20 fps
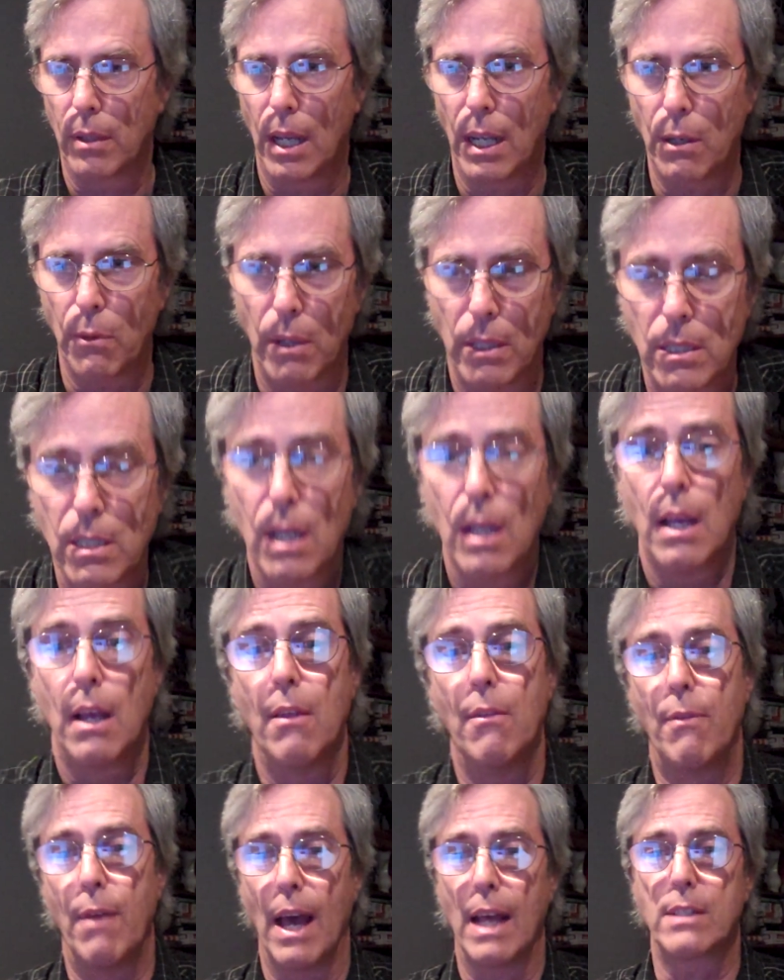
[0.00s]
Anyways,
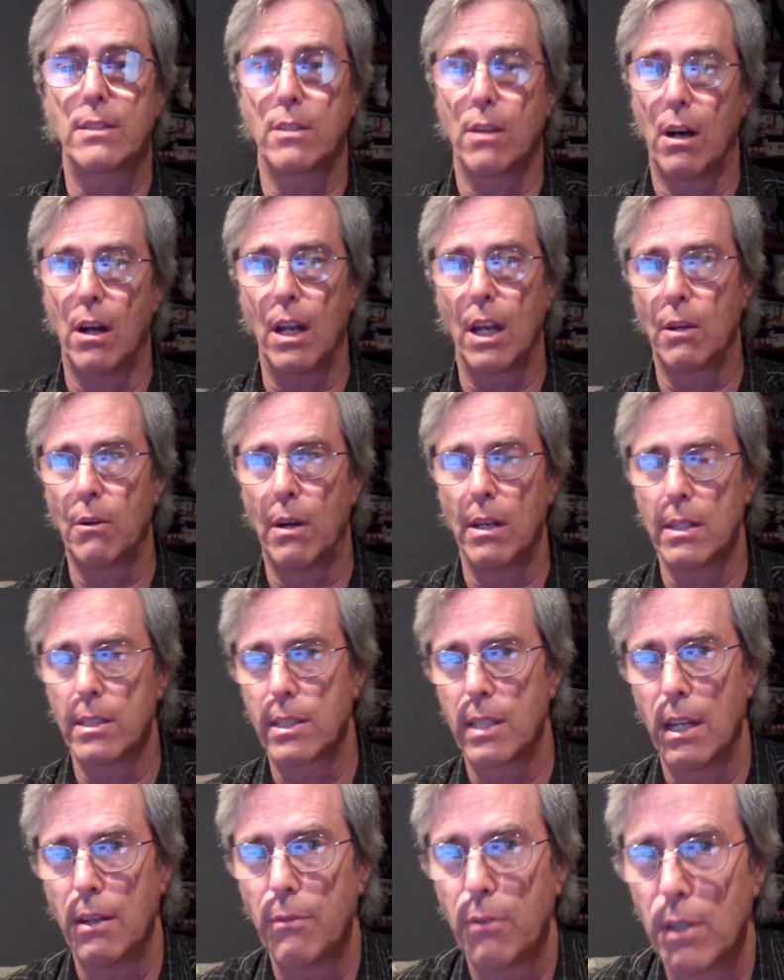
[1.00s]
that's all I wanted
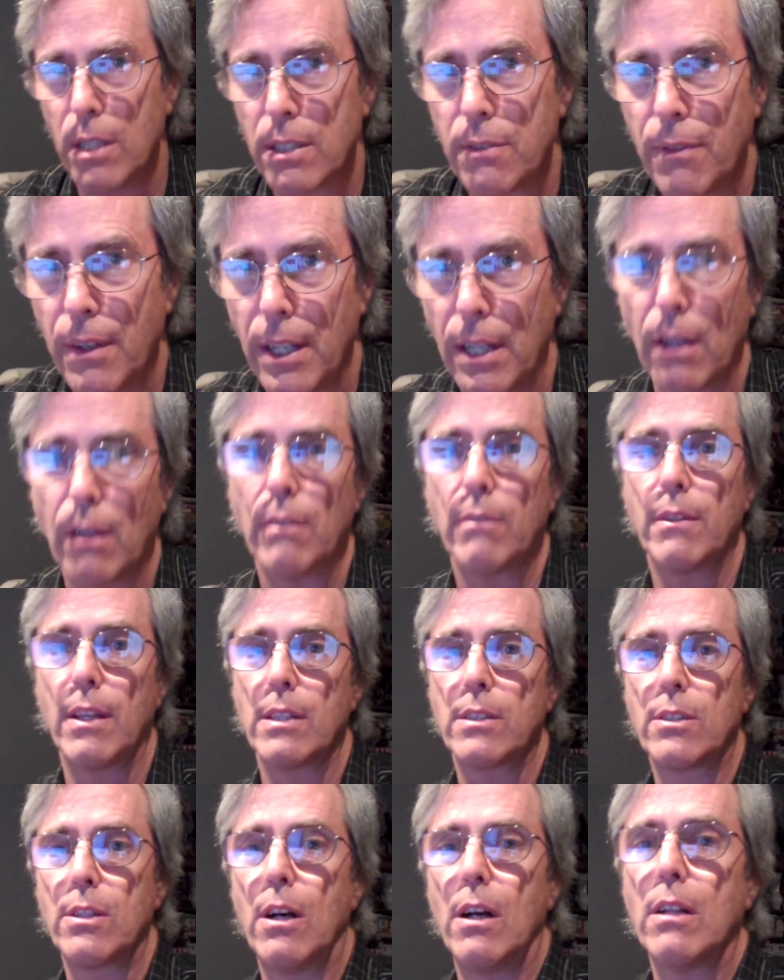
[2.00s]
to say for this video.
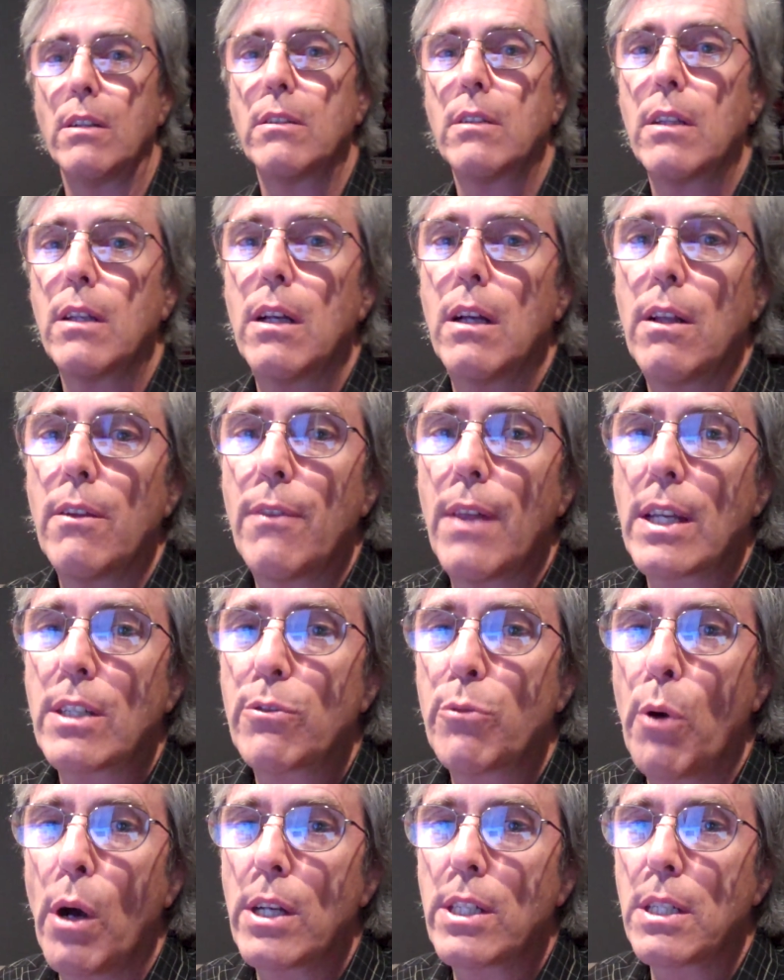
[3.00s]
That's all.
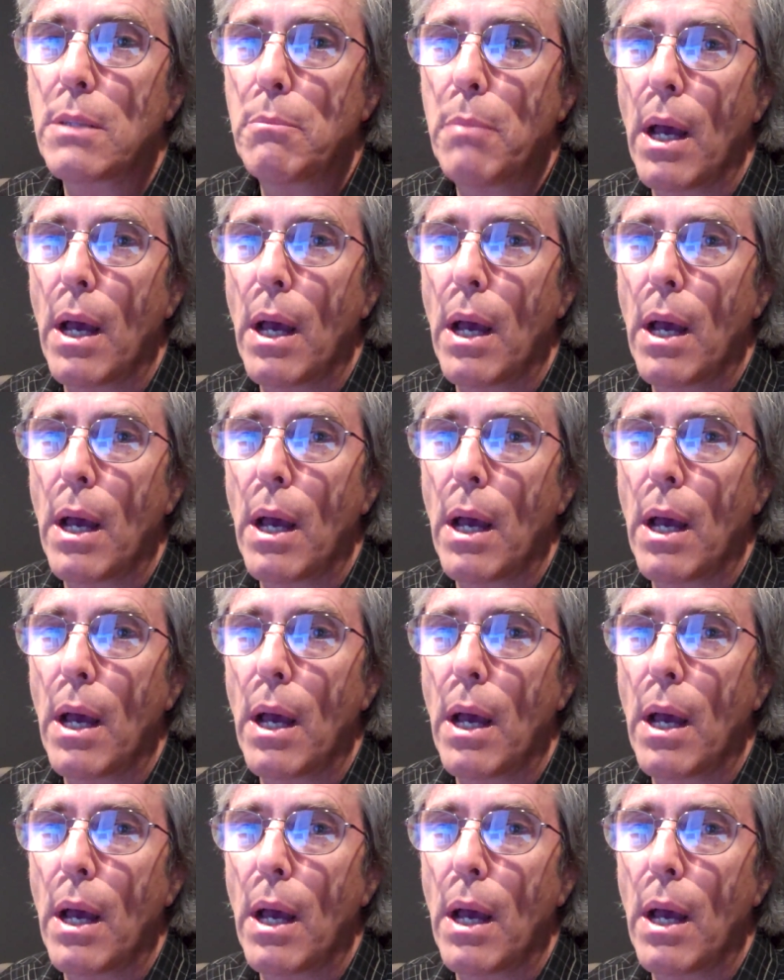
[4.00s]
Thanks for watching.